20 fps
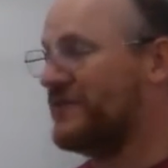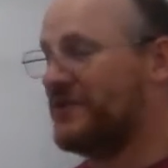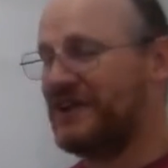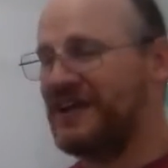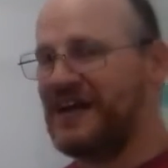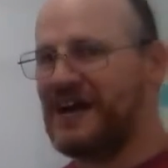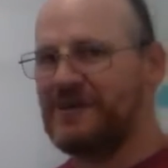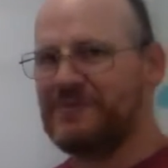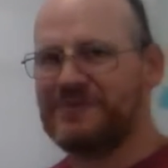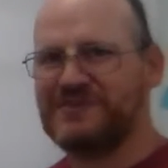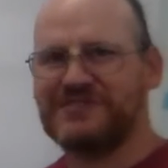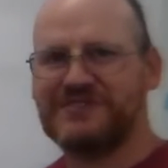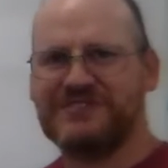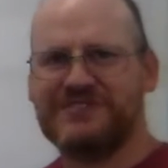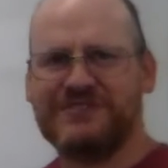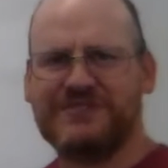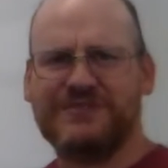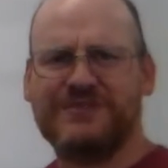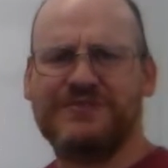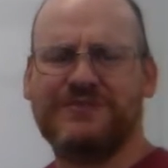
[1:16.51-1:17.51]
What
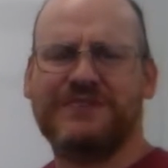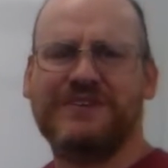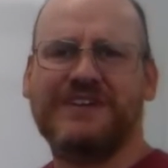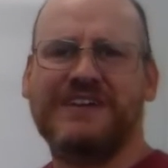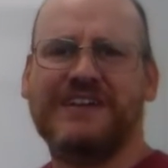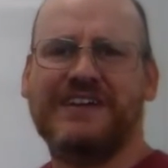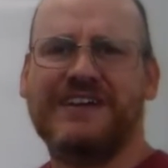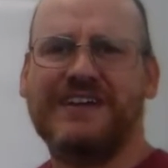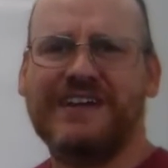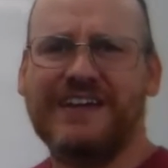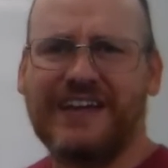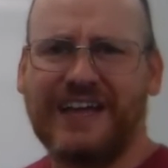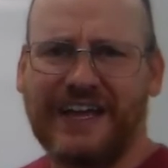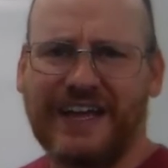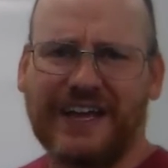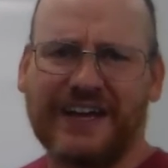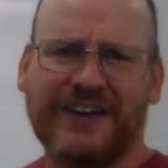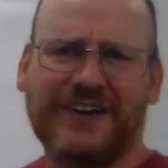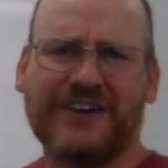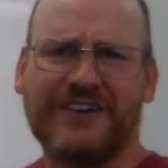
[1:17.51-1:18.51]
happens to
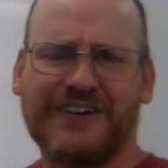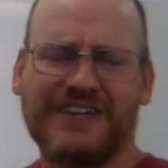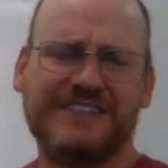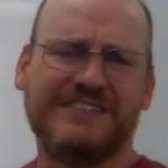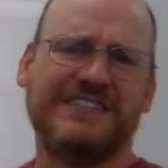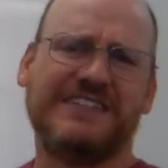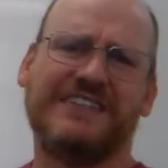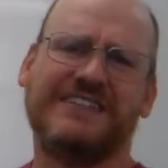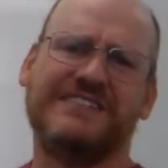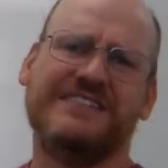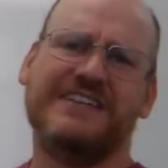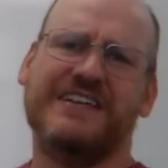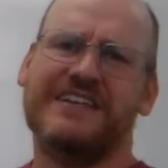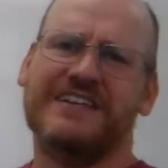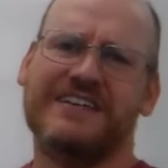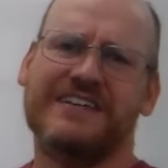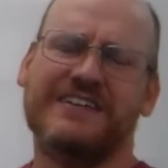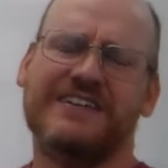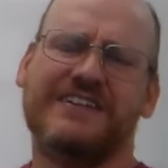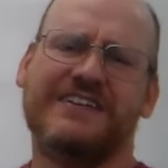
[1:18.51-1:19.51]
air as it gets
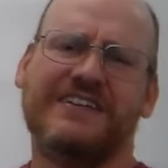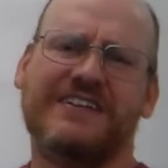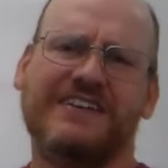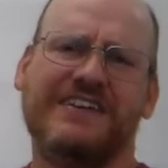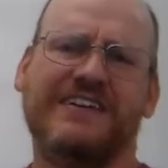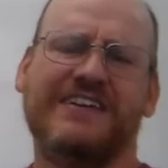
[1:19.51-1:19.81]
heated?